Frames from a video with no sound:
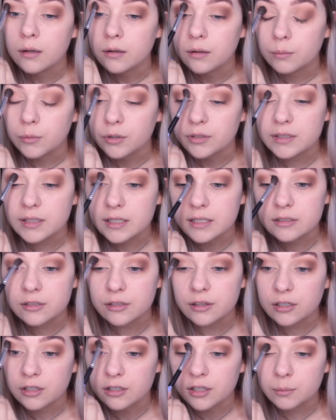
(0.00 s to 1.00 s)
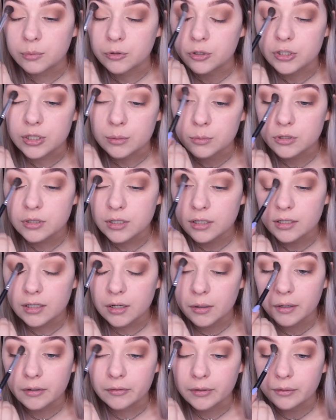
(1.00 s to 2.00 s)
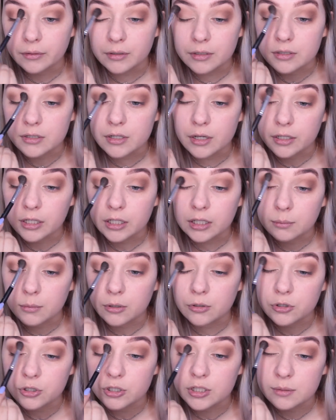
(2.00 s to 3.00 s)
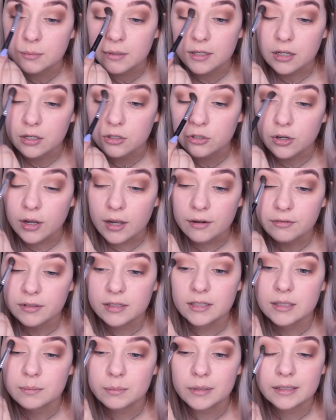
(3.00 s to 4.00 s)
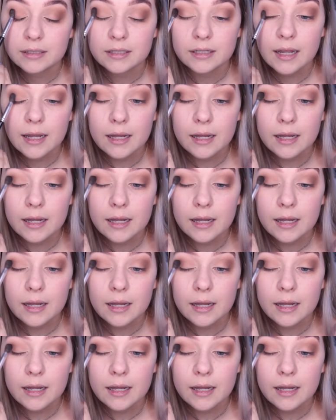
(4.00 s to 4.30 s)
And once there's nothing on the brush, I'm just kind of going around in circular motions, making sure everything's blended